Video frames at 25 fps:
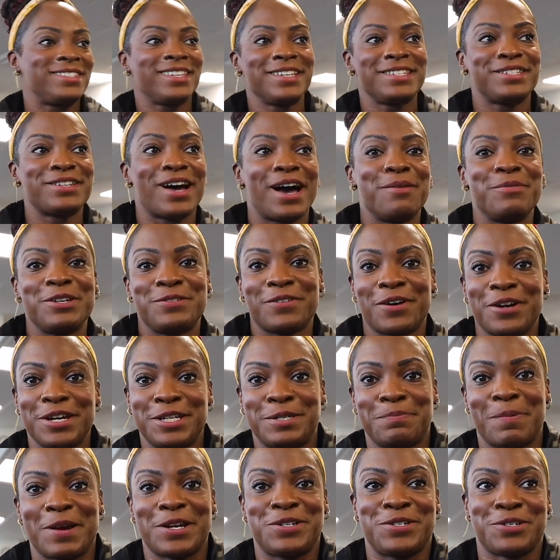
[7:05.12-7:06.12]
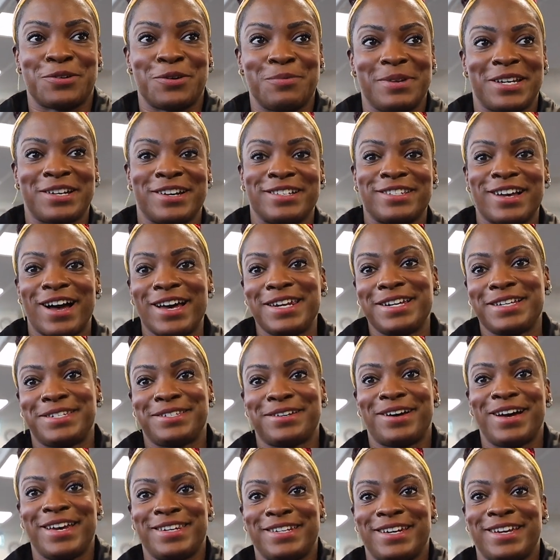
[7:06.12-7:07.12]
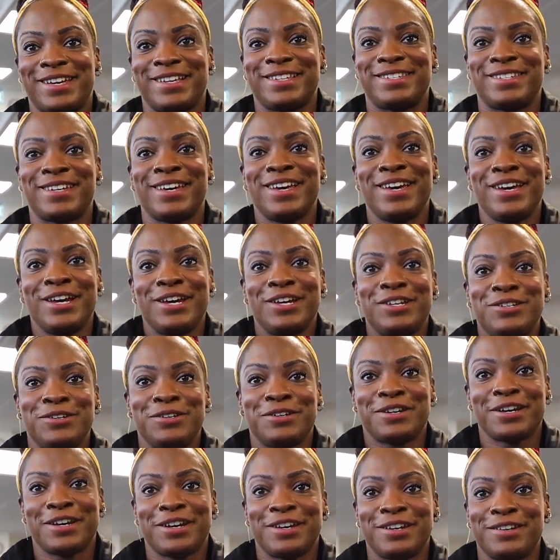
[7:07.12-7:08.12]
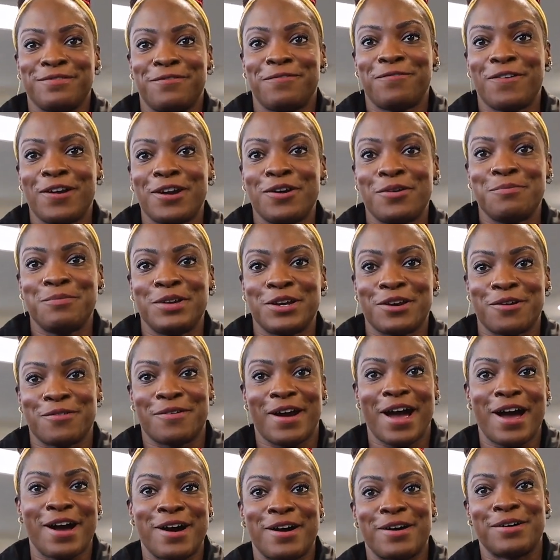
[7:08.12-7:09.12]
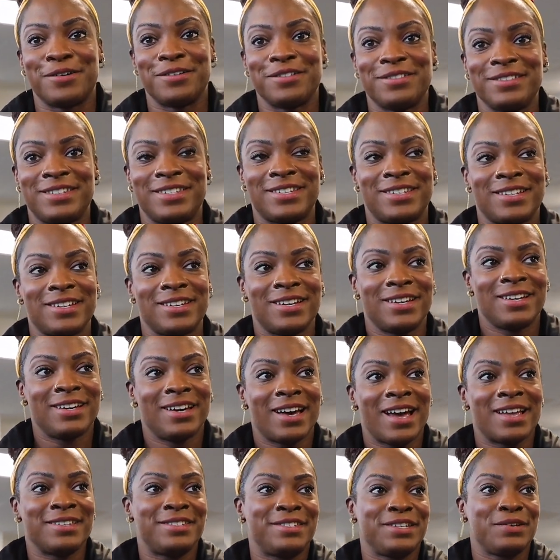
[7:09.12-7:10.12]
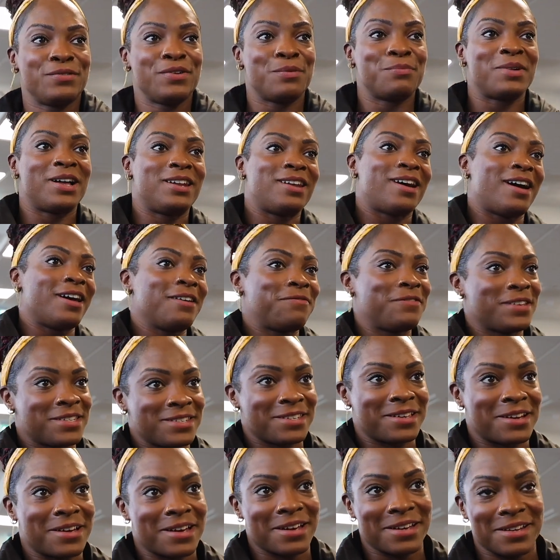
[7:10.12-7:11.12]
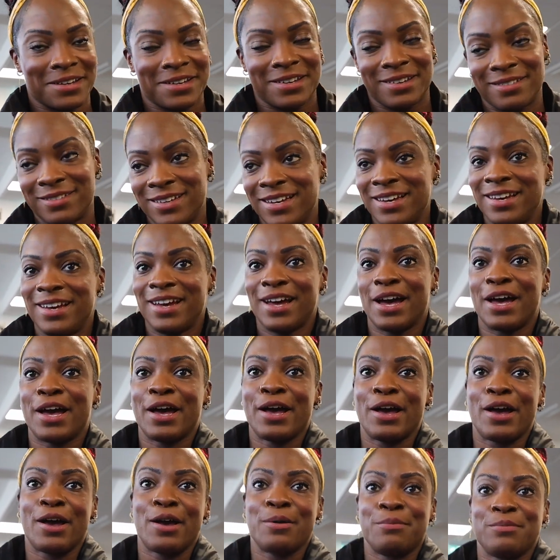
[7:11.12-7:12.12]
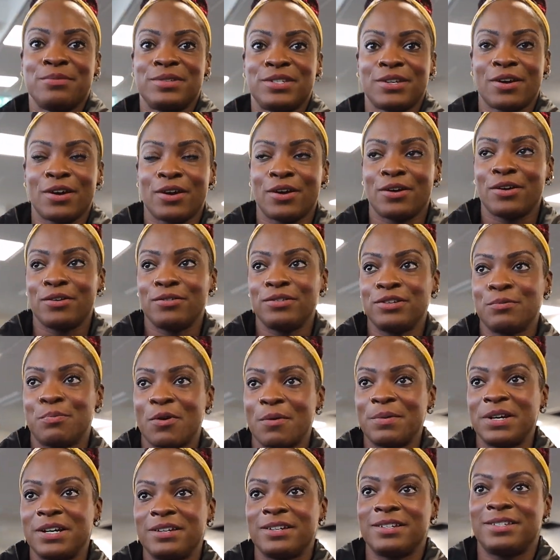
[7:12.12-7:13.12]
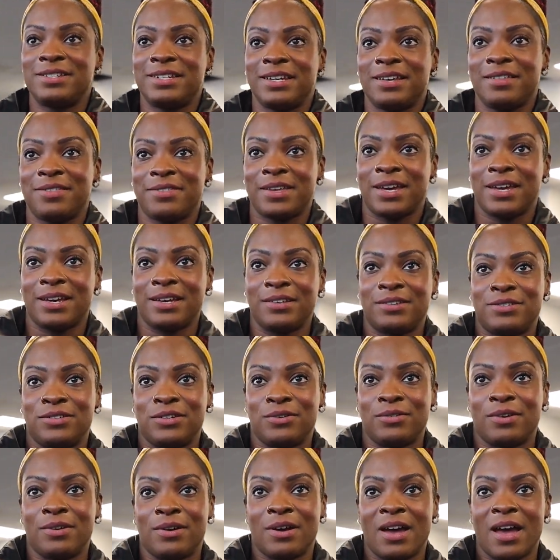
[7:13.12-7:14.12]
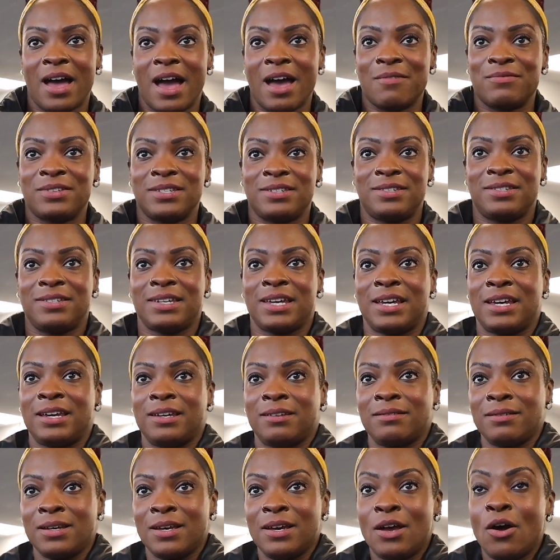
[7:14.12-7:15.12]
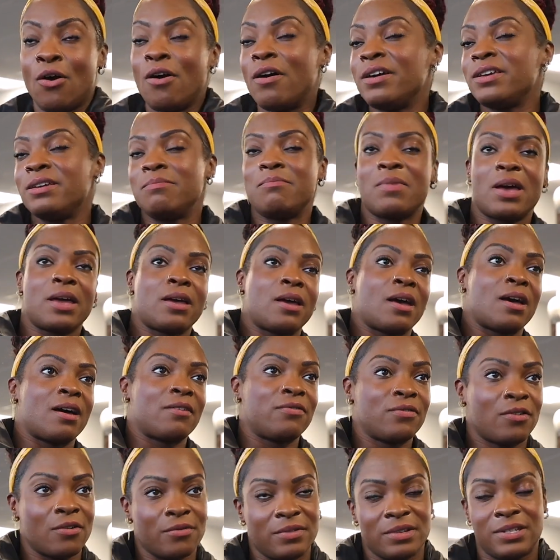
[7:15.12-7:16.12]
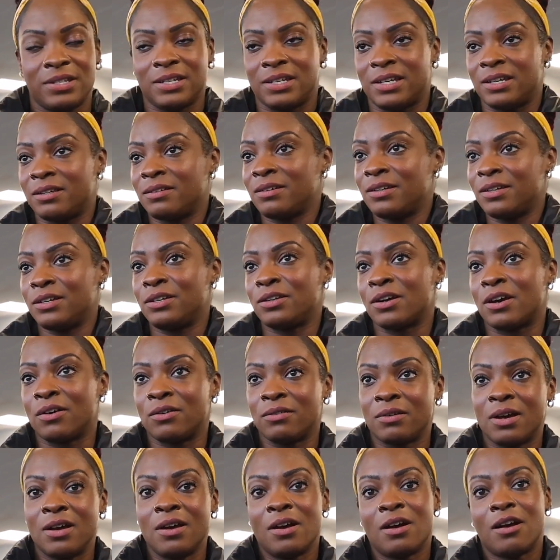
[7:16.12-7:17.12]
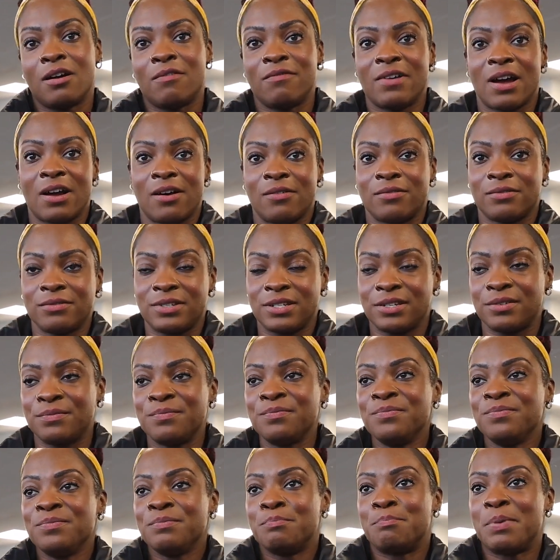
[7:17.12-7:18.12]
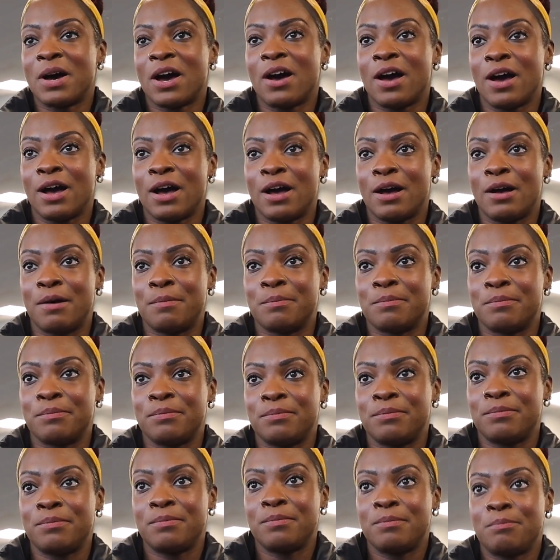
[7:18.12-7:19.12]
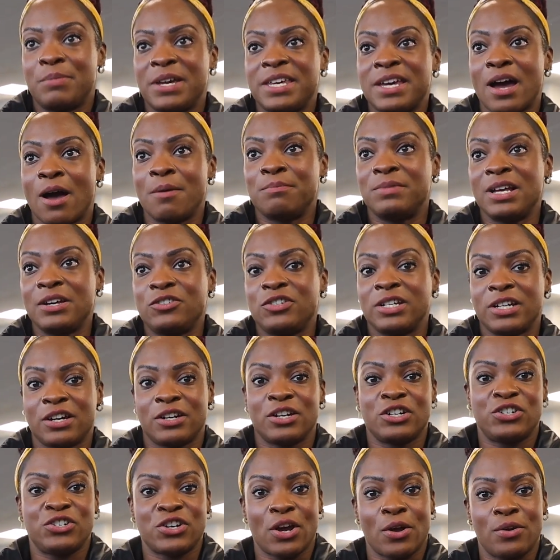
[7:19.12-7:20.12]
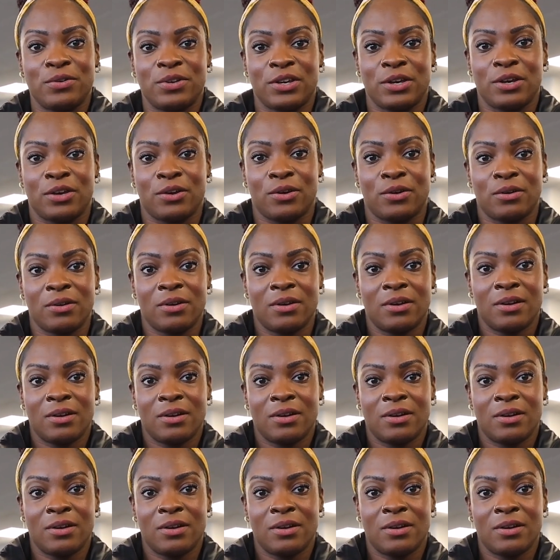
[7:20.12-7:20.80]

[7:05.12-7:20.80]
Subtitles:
this time is very special because I decided you can follow me around and see what my life is like. So you're probably going to see things you haven't seen, or you may have, obviously, you know, around. But yeah, I'm literally going to show you